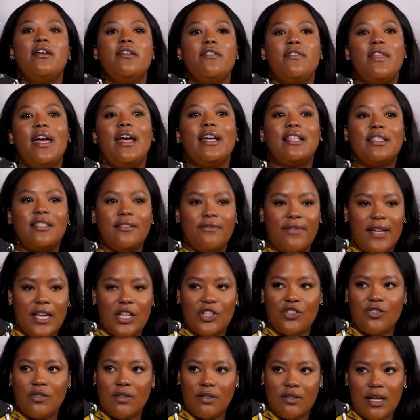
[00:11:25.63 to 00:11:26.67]
the
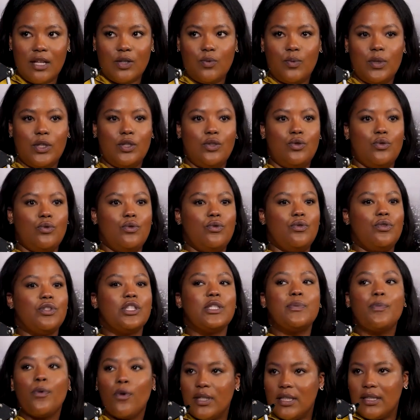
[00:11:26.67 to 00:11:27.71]
activations that we do, the
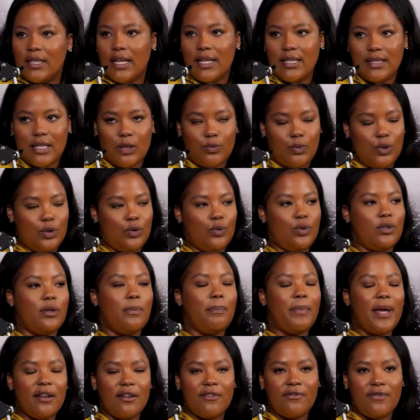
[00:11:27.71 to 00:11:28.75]
sports days that we do, the
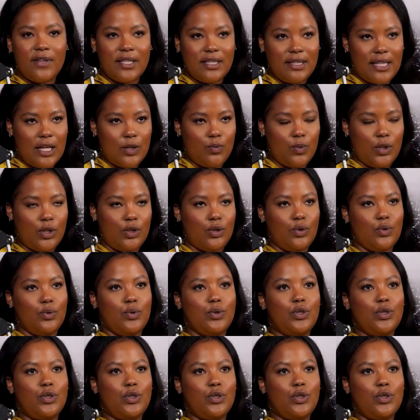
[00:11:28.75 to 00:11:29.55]
benefits that we do.